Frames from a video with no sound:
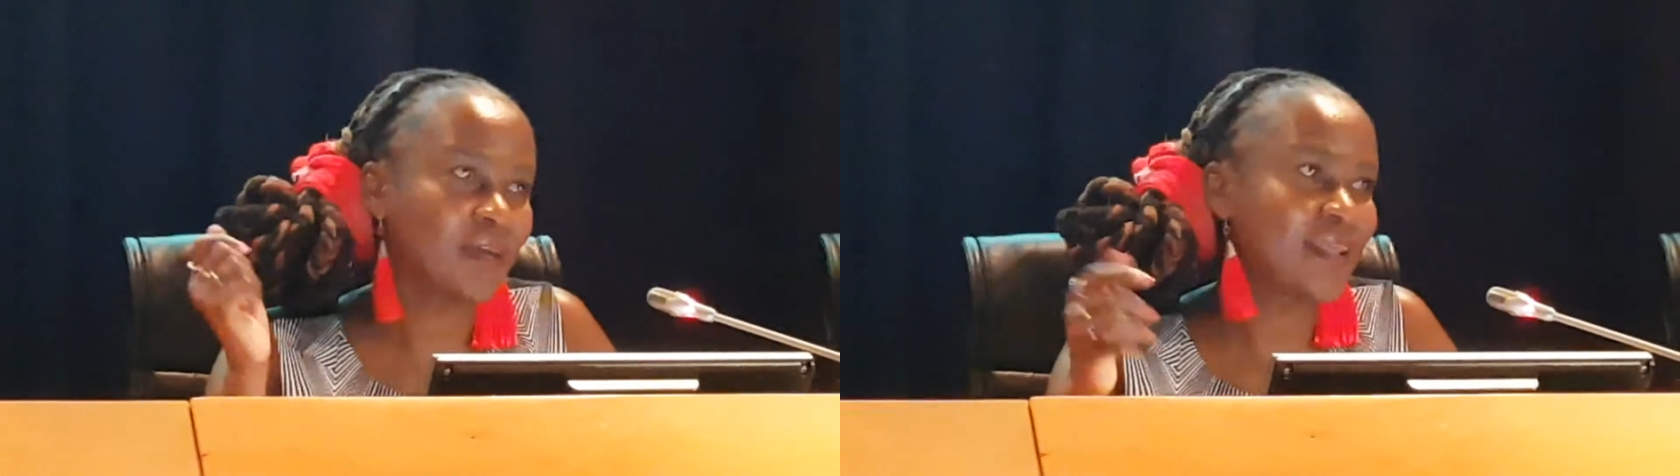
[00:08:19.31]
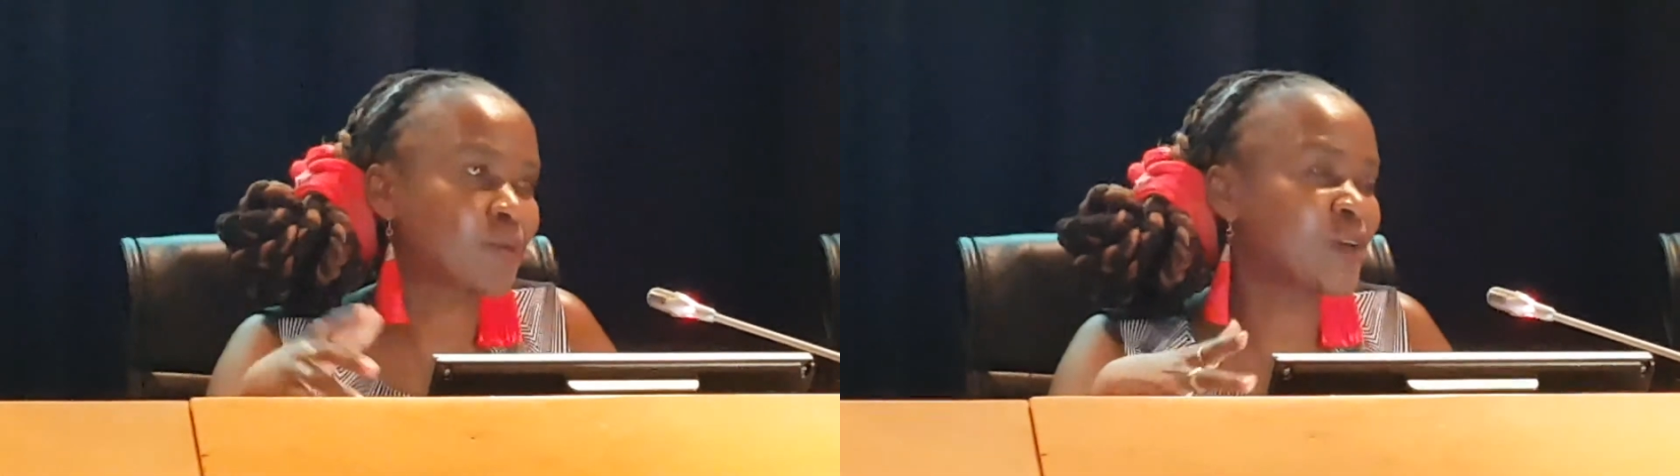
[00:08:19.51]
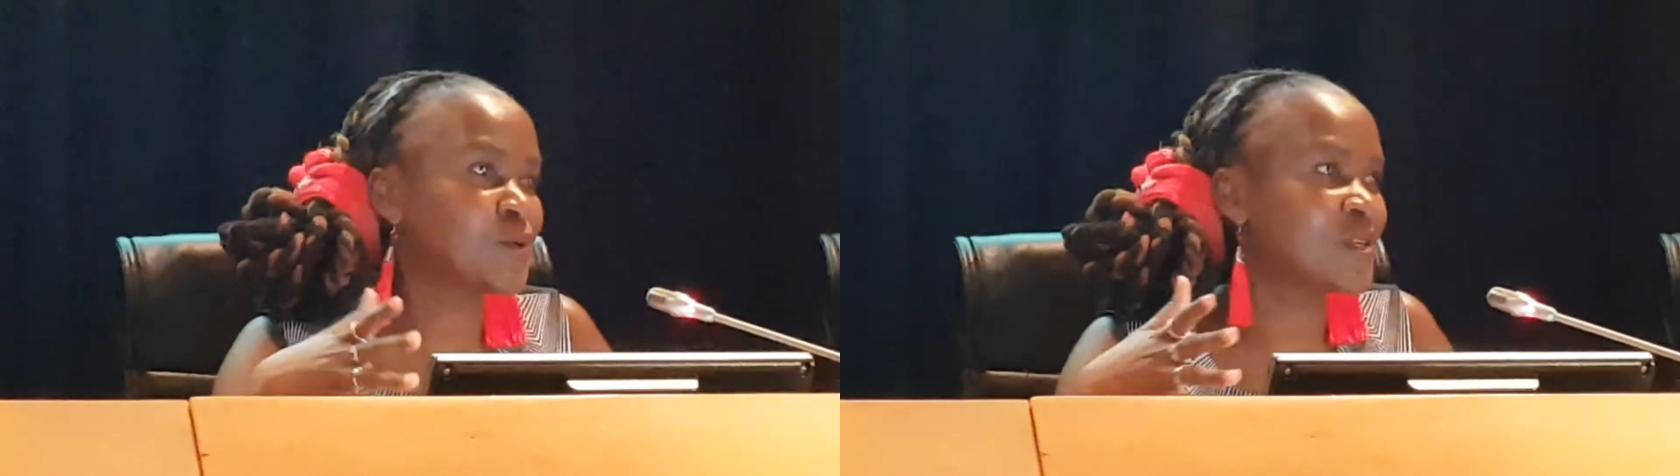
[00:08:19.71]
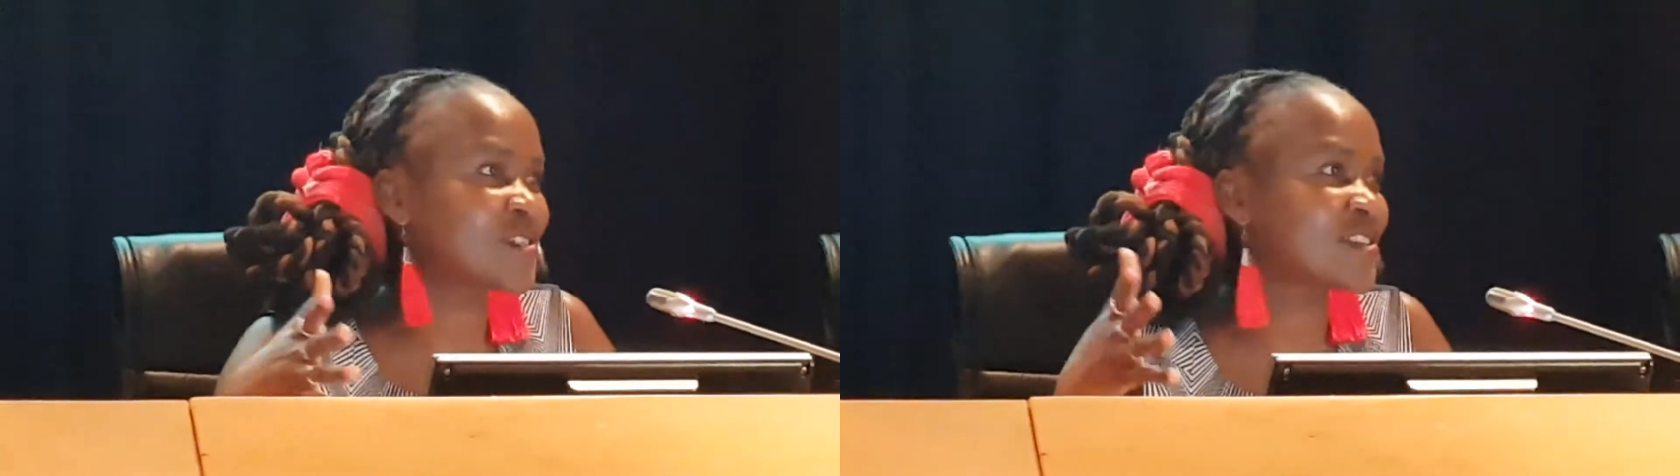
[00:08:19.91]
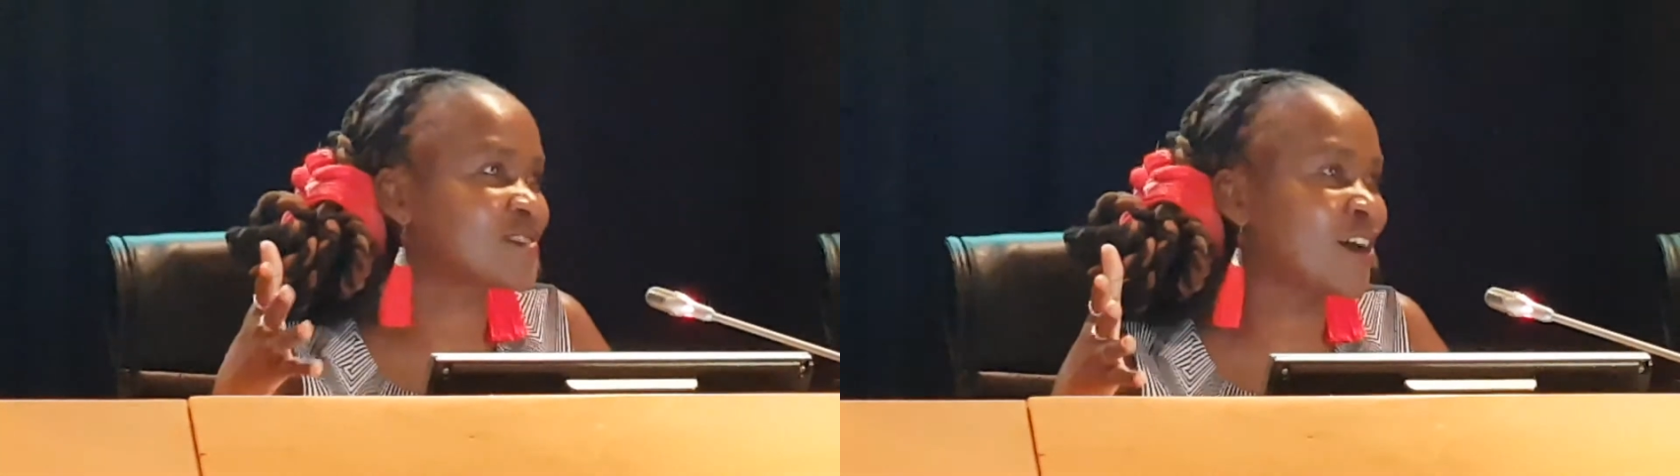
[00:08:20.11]
Like, where do we
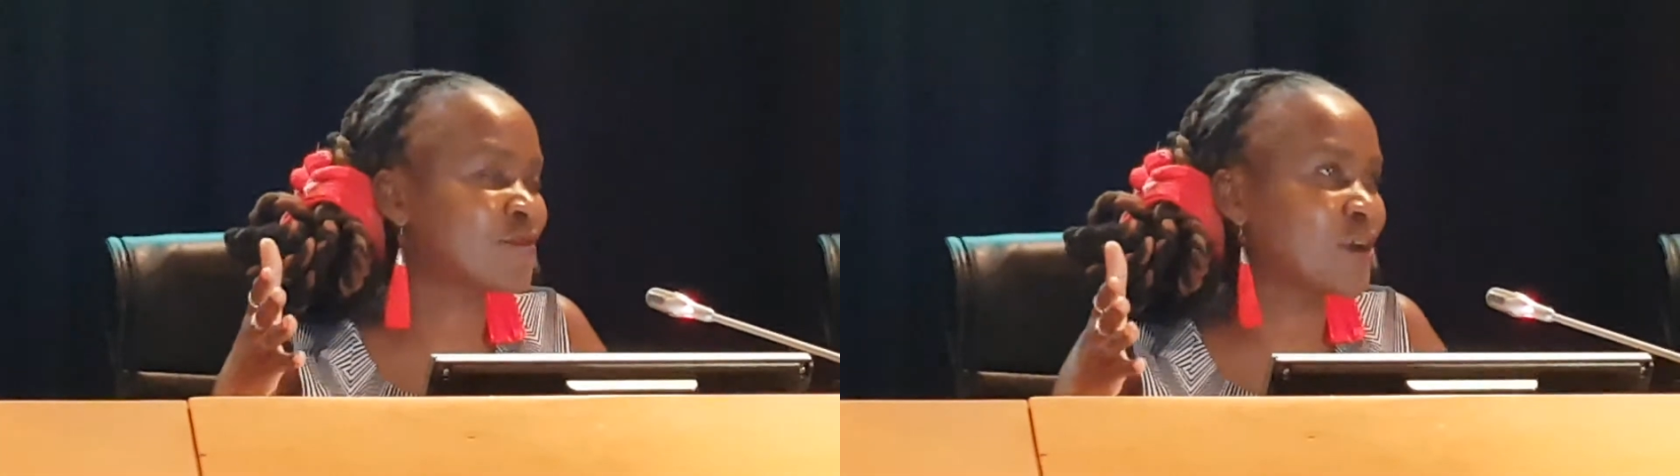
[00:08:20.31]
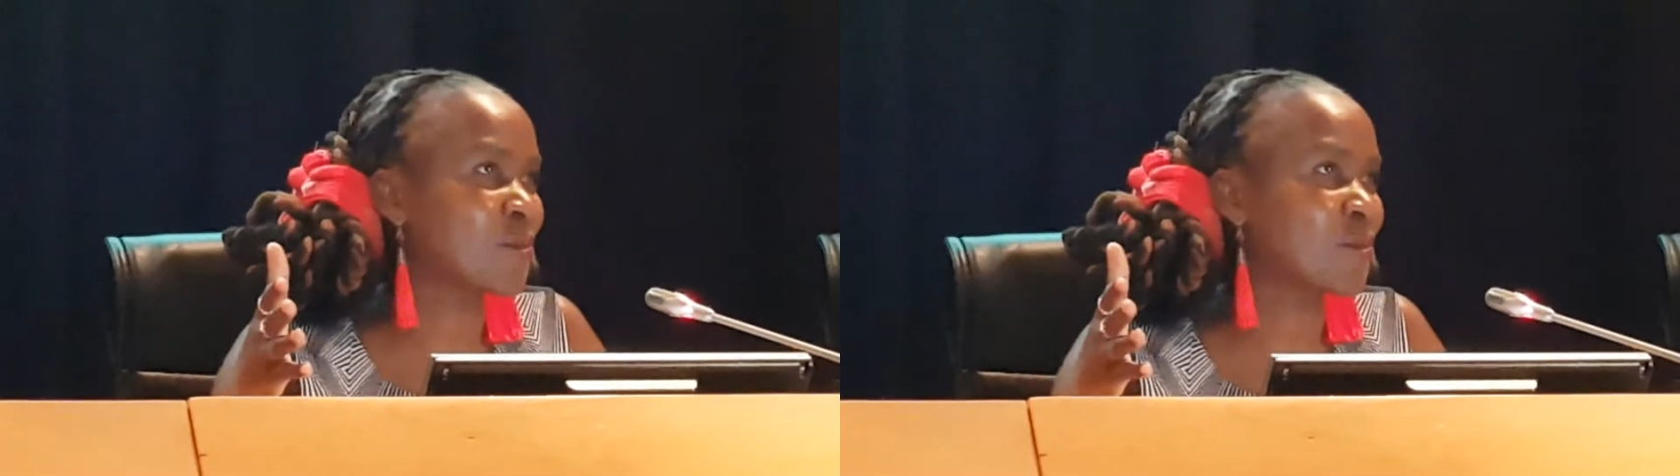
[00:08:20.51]
just start from?